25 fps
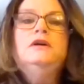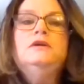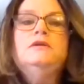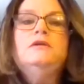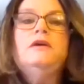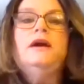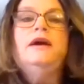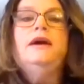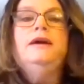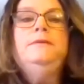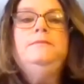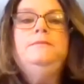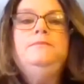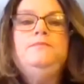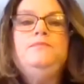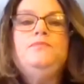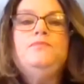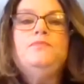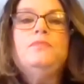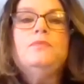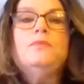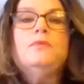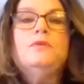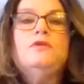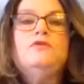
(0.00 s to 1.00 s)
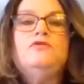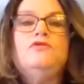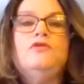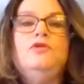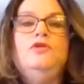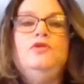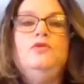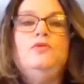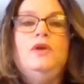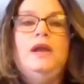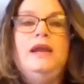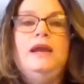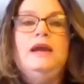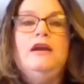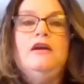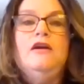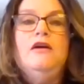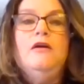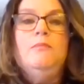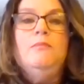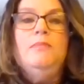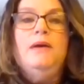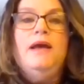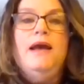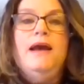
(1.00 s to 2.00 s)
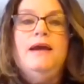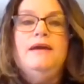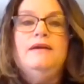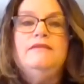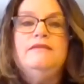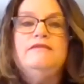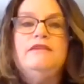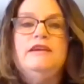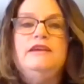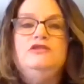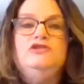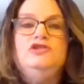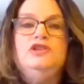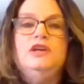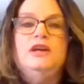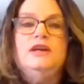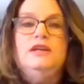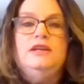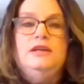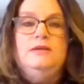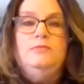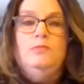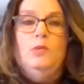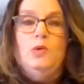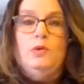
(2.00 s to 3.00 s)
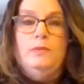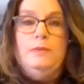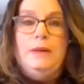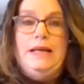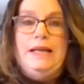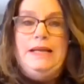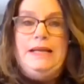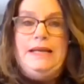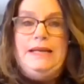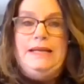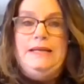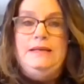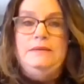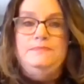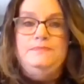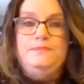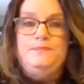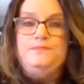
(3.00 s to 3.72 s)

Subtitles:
Okay, so you can't come back and say, gee, I need more money.